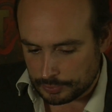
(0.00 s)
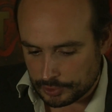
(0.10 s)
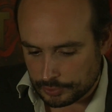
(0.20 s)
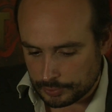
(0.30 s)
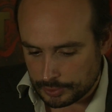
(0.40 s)

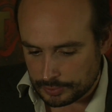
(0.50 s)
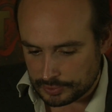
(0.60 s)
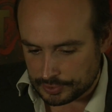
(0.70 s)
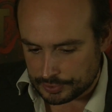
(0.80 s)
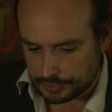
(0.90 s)
which were
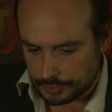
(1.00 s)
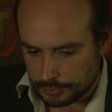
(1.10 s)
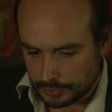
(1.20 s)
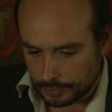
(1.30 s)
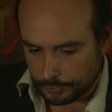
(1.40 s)

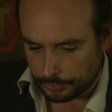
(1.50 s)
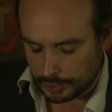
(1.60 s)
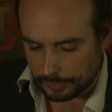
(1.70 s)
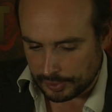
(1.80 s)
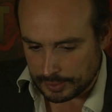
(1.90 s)
so
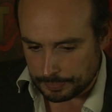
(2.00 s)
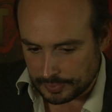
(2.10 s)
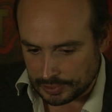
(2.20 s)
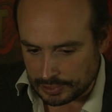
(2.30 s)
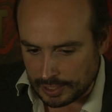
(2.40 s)
incredibly
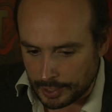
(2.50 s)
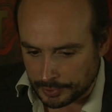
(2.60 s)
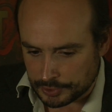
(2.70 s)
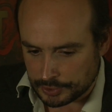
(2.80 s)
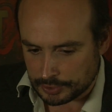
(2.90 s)

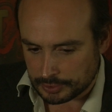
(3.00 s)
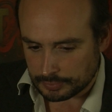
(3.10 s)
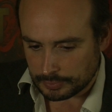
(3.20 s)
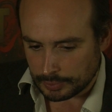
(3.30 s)
lush